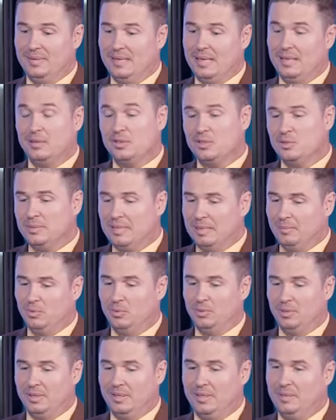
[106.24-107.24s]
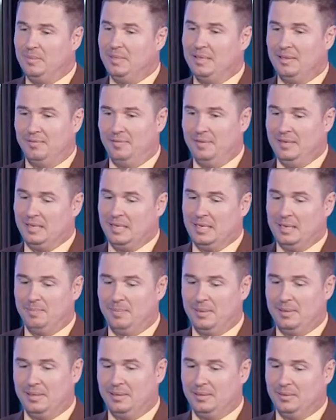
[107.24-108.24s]
Hát azt tudnám mondani
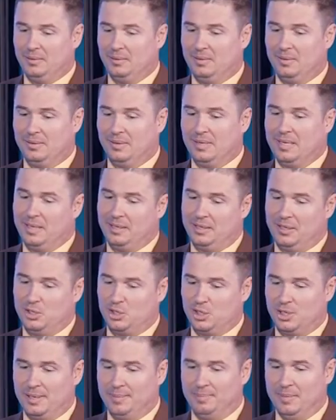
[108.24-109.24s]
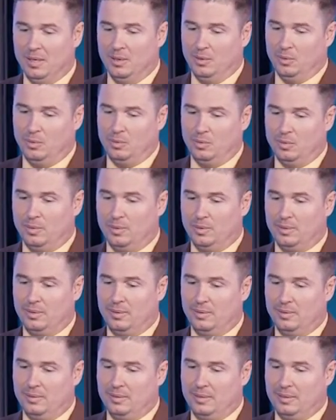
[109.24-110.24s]
mindenféleképpen itt a kérdés. The foreign exchange
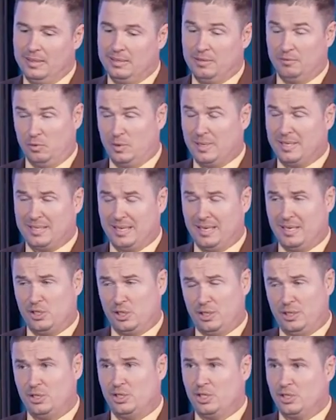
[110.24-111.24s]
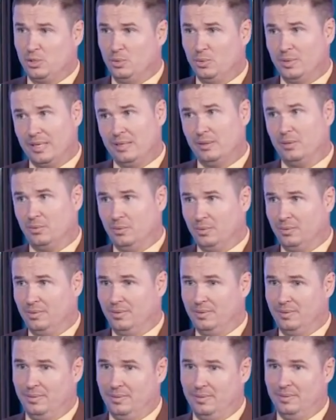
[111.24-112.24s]
trading is really dangerous type of
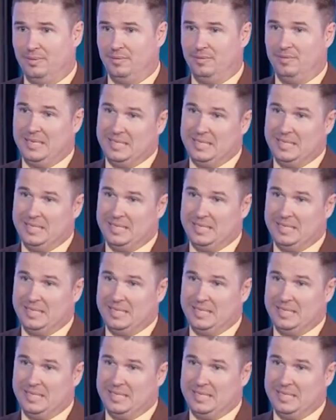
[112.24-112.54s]
trading.